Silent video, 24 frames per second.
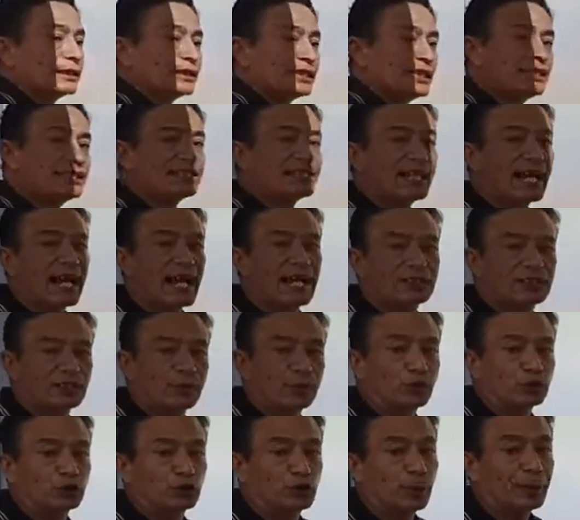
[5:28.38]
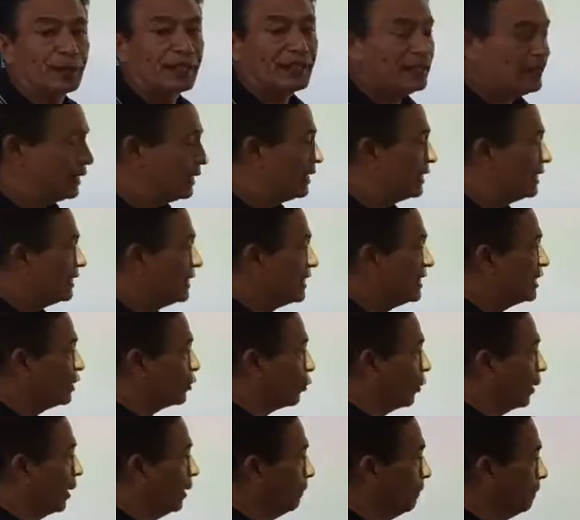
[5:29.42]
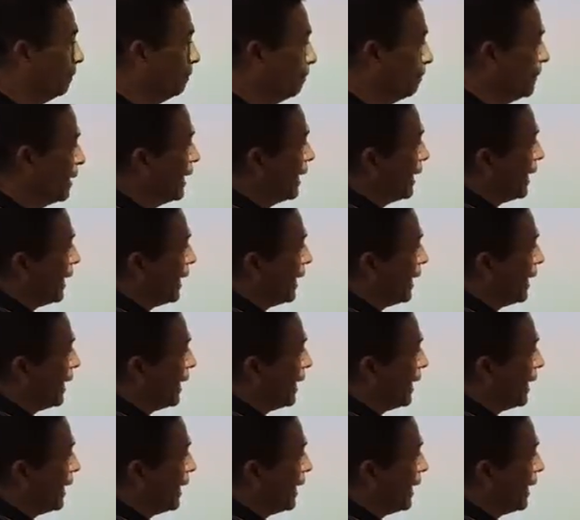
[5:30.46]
since they are supposed to be equal.